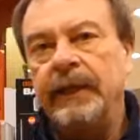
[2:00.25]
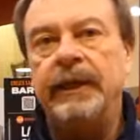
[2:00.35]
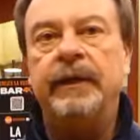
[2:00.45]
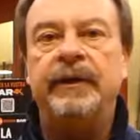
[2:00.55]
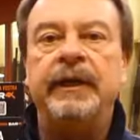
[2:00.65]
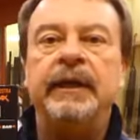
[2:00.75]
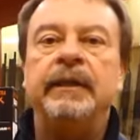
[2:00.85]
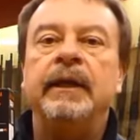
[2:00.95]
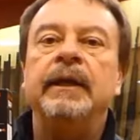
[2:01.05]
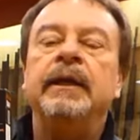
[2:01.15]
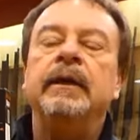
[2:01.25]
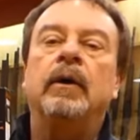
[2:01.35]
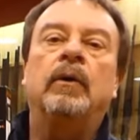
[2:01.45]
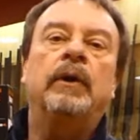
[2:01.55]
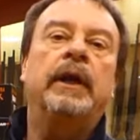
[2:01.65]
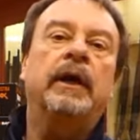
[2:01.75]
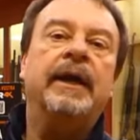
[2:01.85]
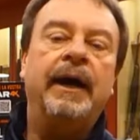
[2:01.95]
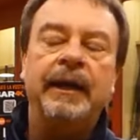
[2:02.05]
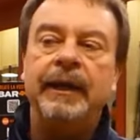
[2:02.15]
here in Italy on uh,
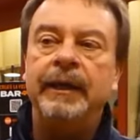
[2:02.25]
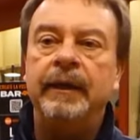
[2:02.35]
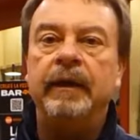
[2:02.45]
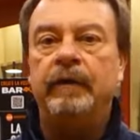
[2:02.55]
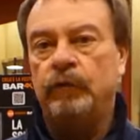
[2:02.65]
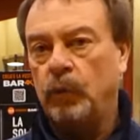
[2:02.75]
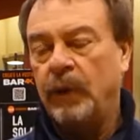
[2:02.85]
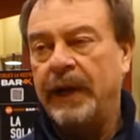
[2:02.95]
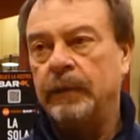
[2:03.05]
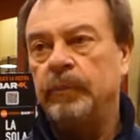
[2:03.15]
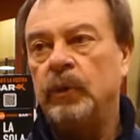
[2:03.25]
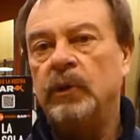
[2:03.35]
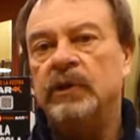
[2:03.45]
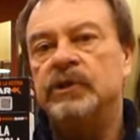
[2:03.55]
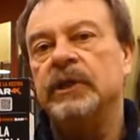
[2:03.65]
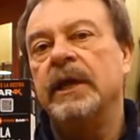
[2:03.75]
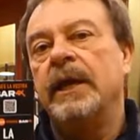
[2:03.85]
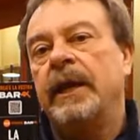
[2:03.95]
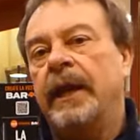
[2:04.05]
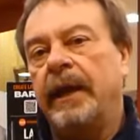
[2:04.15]
culling for wild boars
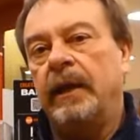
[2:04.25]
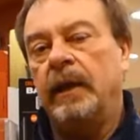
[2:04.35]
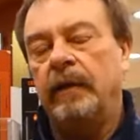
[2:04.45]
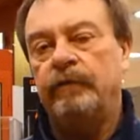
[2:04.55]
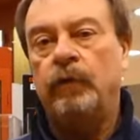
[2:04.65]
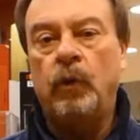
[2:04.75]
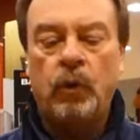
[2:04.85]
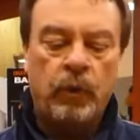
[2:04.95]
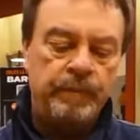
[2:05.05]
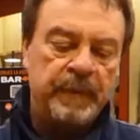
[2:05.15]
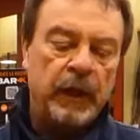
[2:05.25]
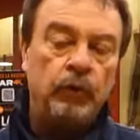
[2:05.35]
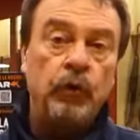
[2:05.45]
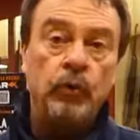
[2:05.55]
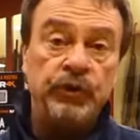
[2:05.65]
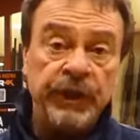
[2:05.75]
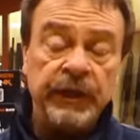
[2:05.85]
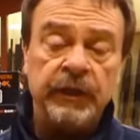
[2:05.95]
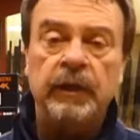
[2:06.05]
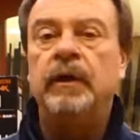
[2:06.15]
and uh, for roe
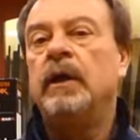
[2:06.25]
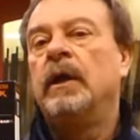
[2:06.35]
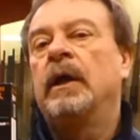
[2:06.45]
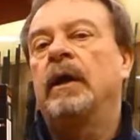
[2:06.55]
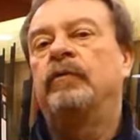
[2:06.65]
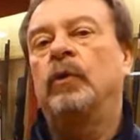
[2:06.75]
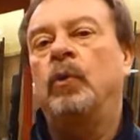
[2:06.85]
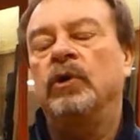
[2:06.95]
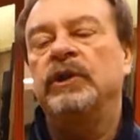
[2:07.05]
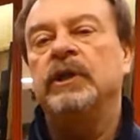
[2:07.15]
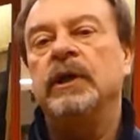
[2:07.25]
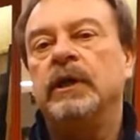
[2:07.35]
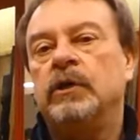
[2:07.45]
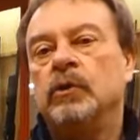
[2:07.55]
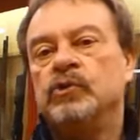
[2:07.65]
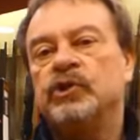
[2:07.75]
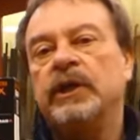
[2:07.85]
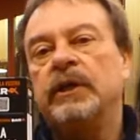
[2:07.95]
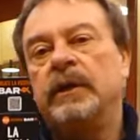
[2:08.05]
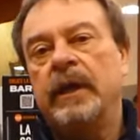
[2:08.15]
deer uh, for what it, it
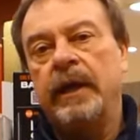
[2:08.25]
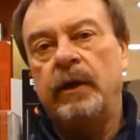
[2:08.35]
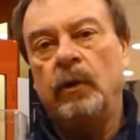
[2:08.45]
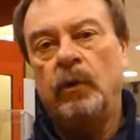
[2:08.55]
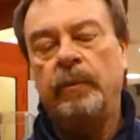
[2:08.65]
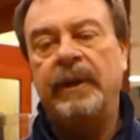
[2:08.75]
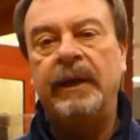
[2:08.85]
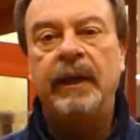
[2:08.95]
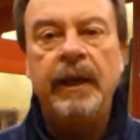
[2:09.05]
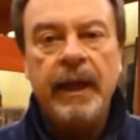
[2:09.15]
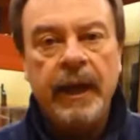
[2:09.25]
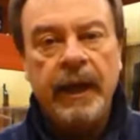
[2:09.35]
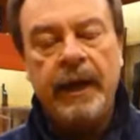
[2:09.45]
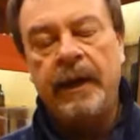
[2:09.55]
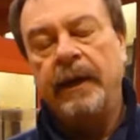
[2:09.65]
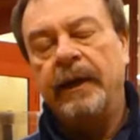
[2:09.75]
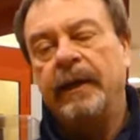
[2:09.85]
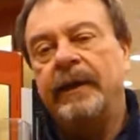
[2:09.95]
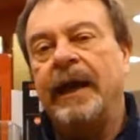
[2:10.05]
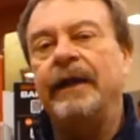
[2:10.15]
concerns a normal uh,
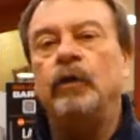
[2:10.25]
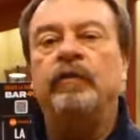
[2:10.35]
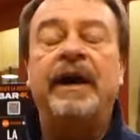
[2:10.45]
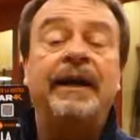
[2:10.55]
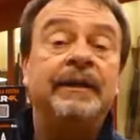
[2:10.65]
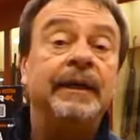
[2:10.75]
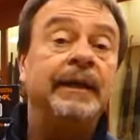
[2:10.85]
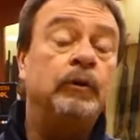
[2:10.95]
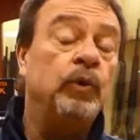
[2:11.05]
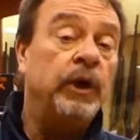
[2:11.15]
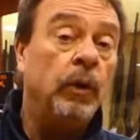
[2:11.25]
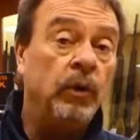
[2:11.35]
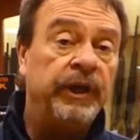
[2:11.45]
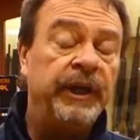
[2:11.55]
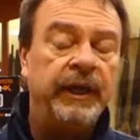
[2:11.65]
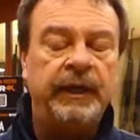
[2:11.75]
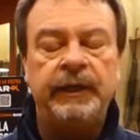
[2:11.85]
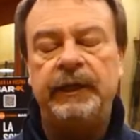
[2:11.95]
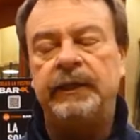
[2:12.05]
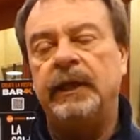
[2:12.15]
kind of hunting that we call here
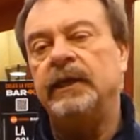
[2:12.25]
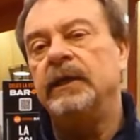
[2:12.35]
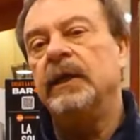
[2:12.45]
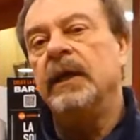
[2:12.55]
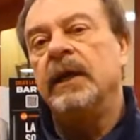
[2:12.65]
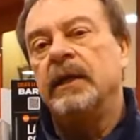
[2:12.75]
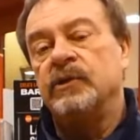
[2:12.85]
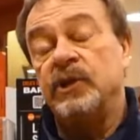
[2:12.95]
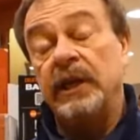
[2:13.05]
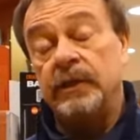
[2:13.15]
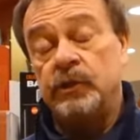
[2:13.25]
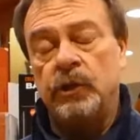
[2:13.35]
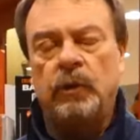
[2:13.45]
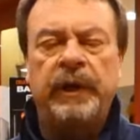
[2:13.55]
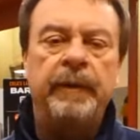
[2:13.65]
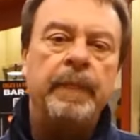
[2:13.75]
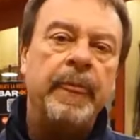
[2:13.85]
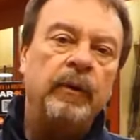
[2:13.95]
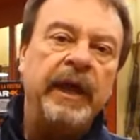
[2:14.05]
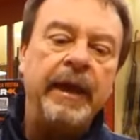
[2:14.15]
in Italy selezione.
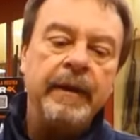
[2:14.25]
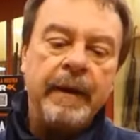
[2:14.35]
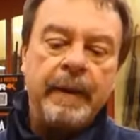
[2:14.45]
Okay,